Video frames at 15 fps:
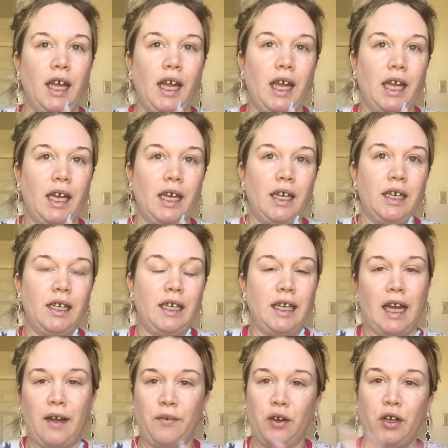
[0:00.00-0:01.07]
And
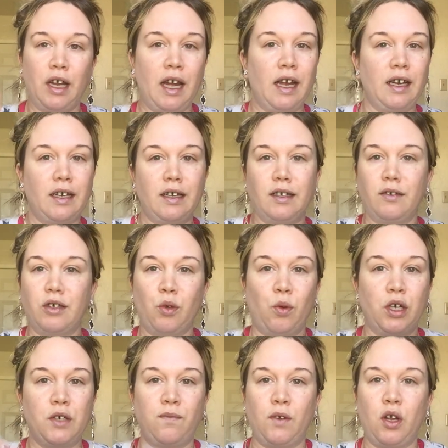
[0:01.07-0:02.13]
yeah, if you like to
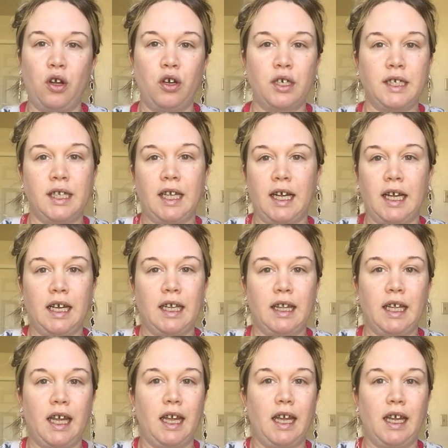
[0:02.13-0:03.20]
watch vlogs and that kind of
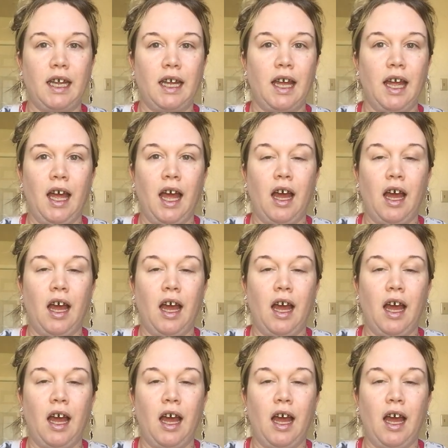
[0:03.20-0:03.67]
thing.